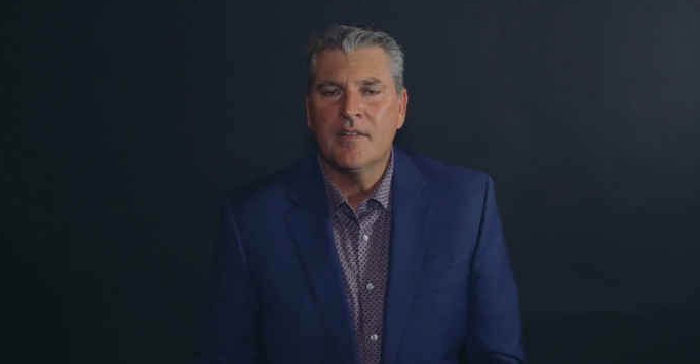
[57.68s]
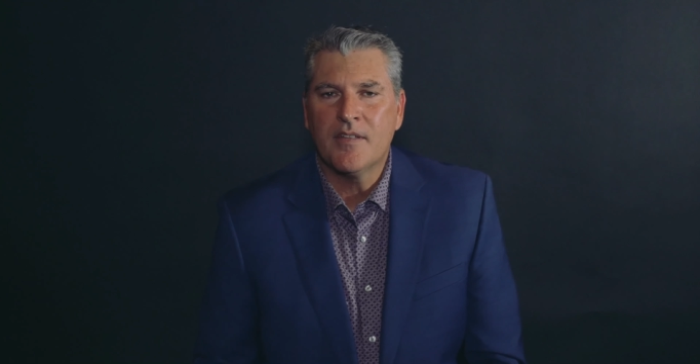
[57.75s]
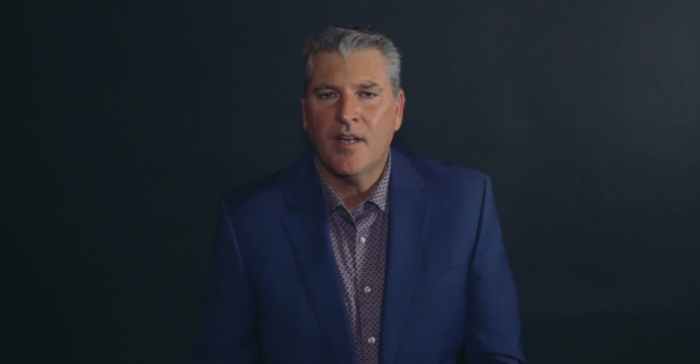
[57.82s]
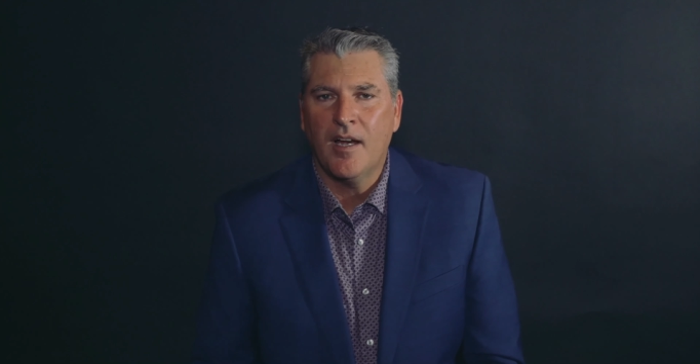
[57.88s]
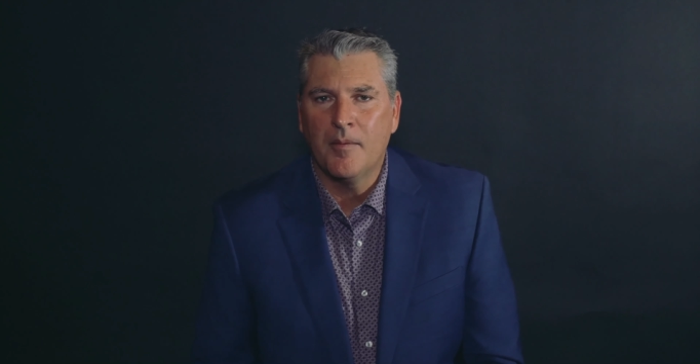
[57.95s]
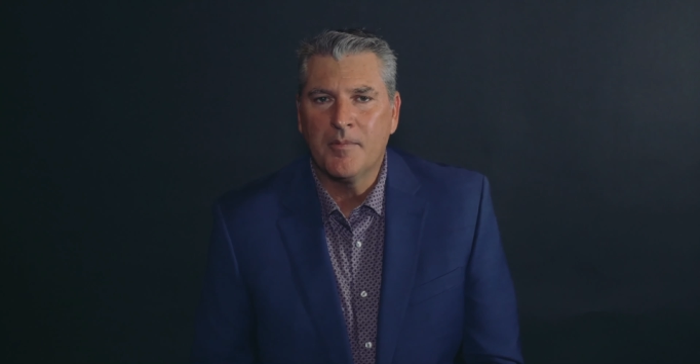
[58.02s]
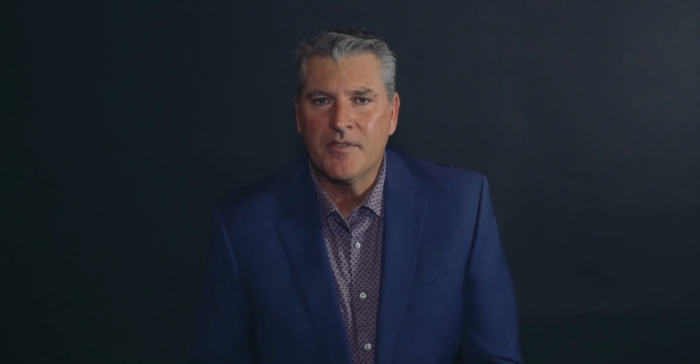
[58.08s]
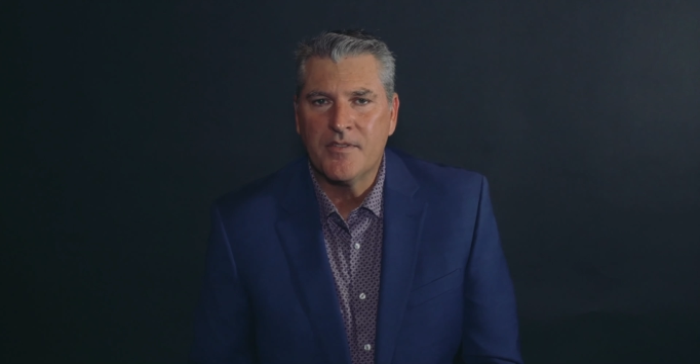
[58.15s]

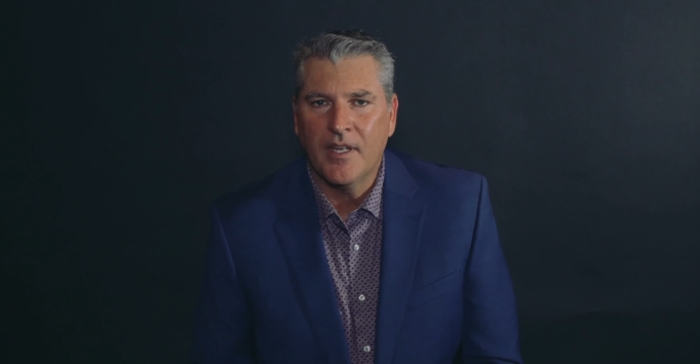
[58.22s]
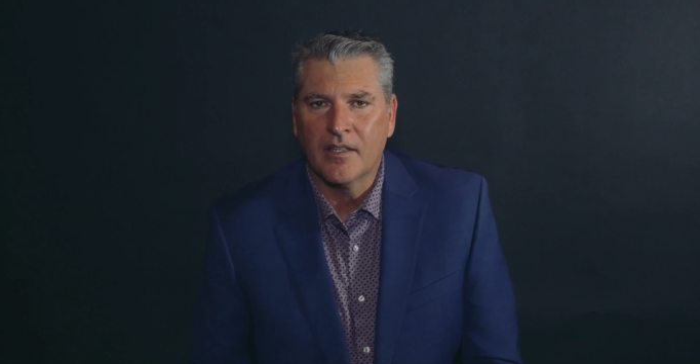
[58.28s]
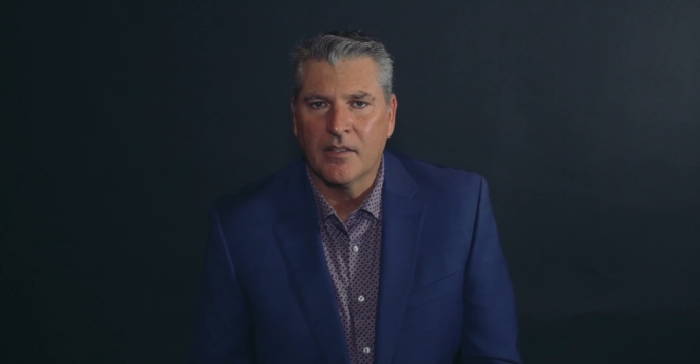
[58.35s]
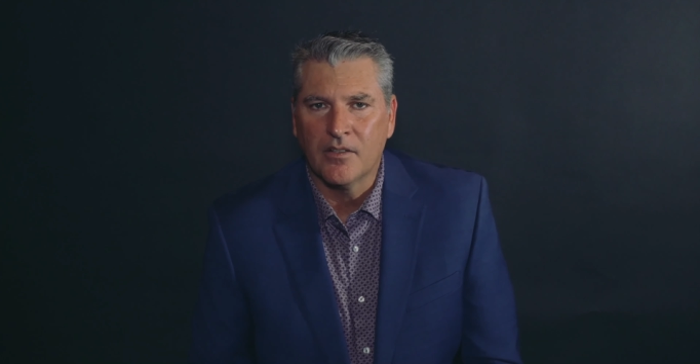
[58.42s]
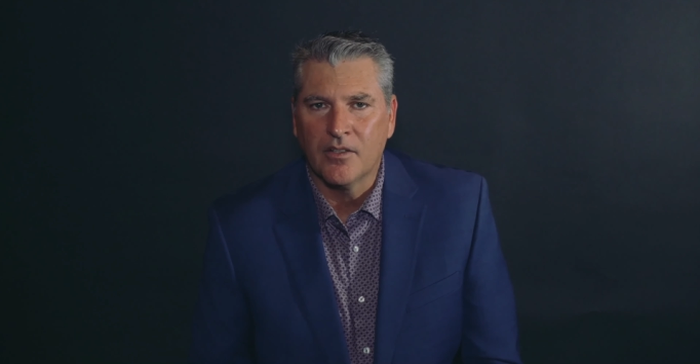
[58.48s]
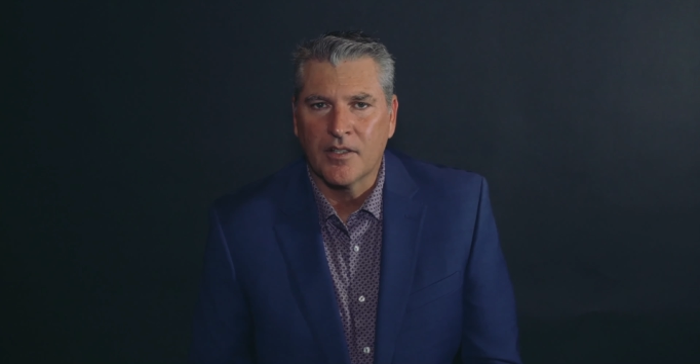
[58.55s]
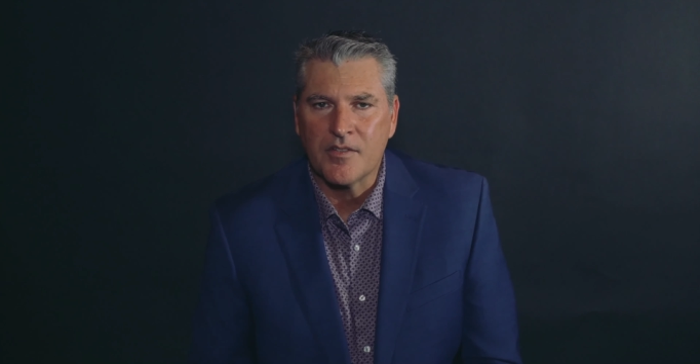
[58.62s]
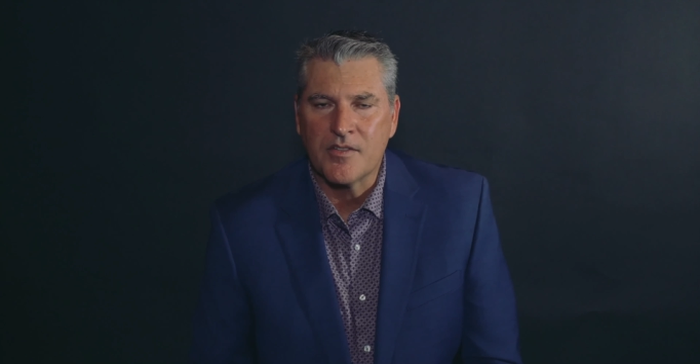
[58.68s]
time to take a
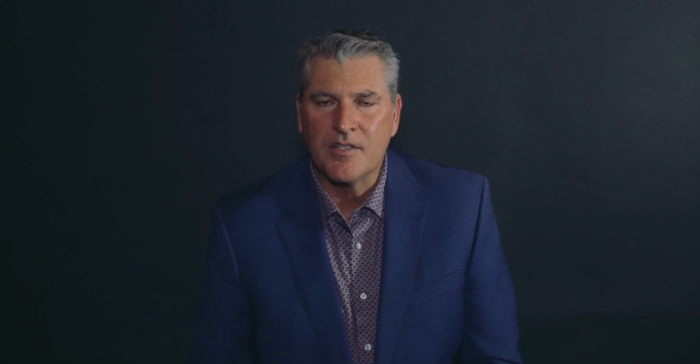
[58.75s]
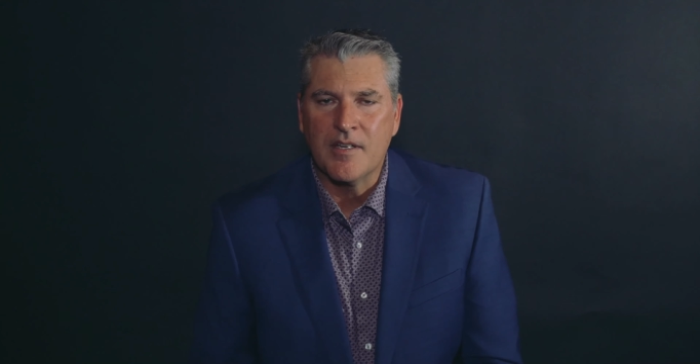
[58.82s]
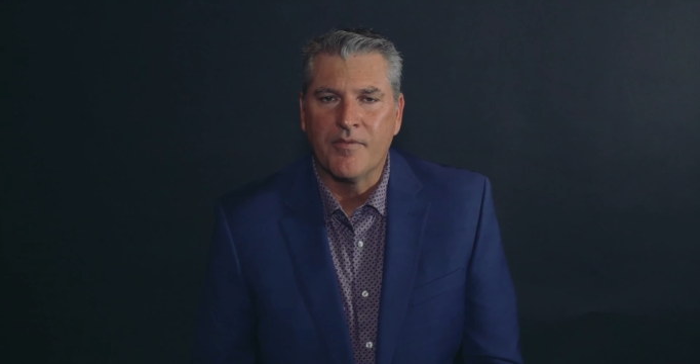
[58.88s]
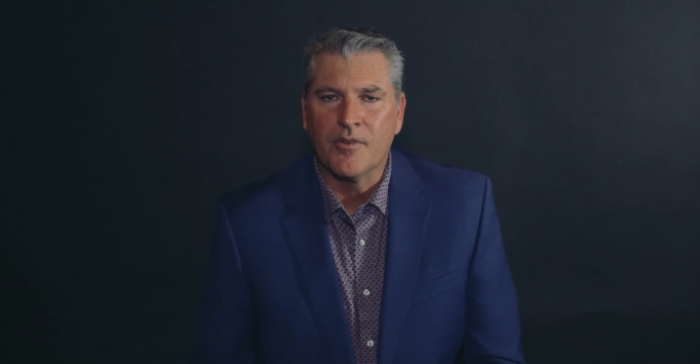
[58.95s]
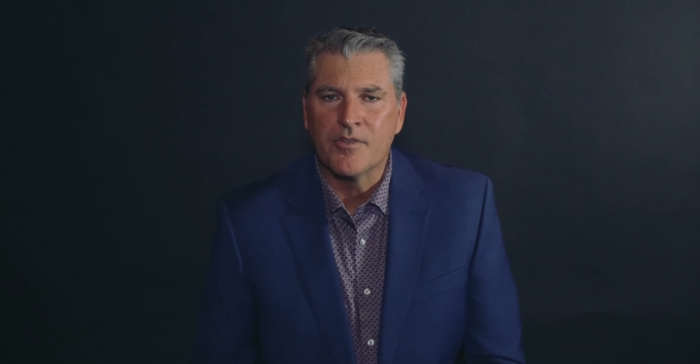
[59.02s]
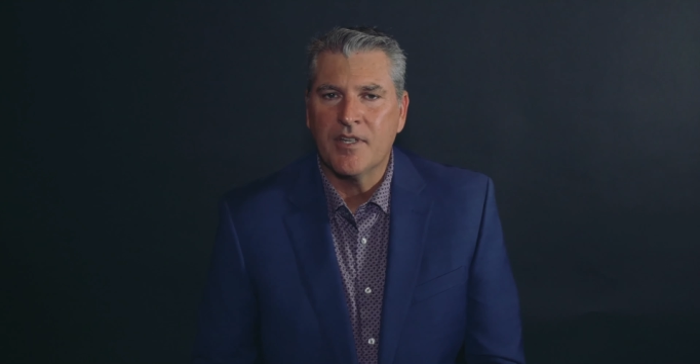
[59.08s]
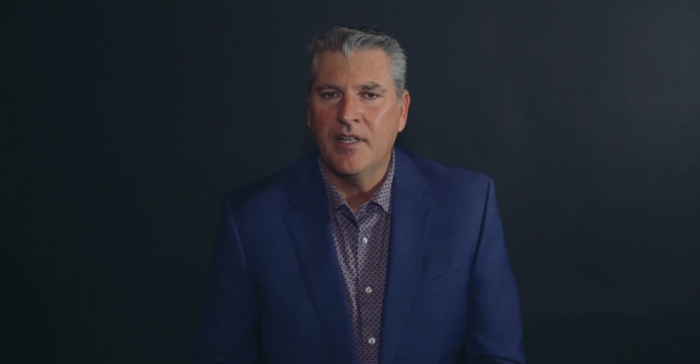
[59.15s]
look and see if there's